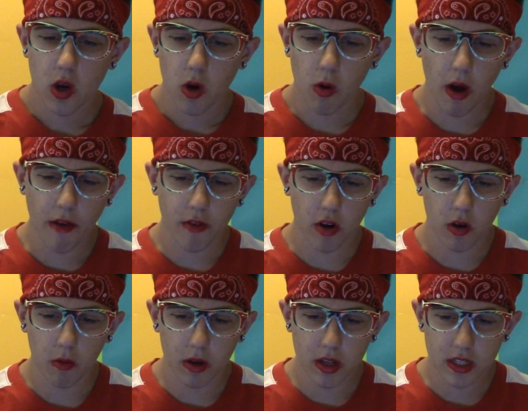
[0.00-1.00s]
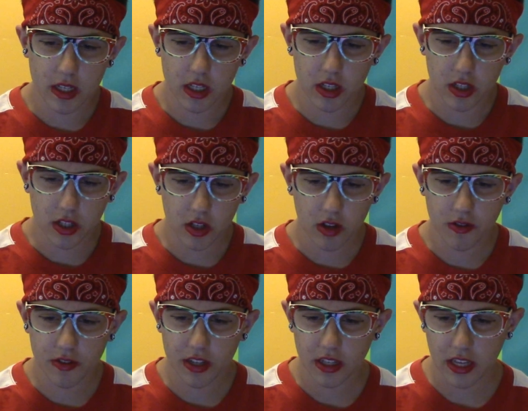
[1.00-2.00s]
Whoever it was, it
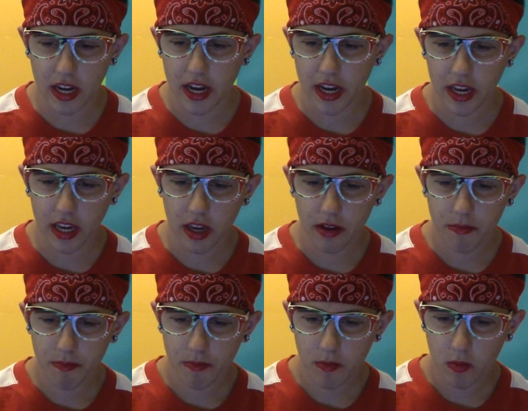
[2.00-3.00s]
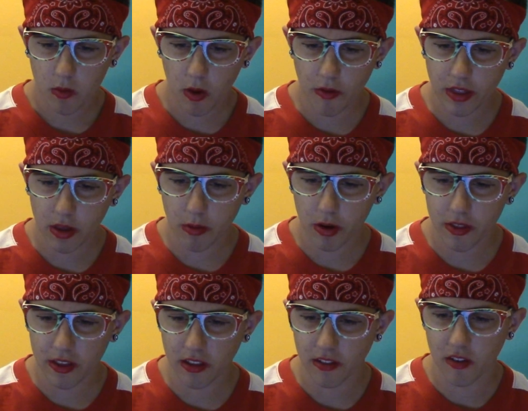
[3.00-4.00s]
deserves to die. Whoever they were,
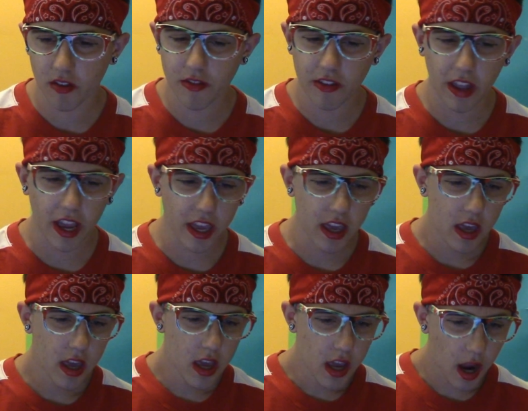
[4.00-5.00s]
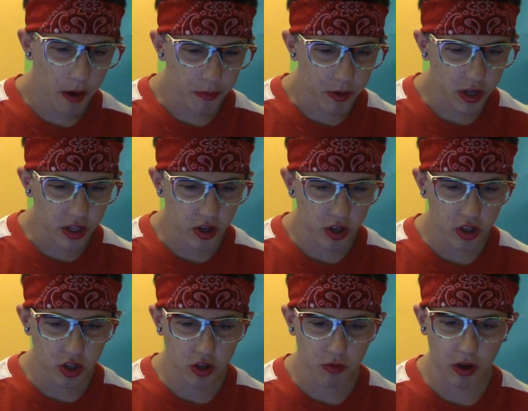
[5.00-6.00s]
they deserve to die. I'm pretty sure
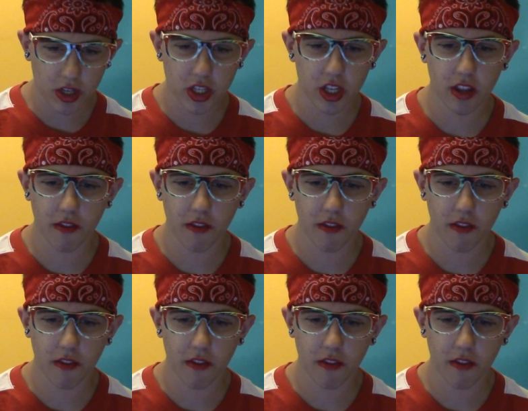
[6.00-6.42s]
George Washington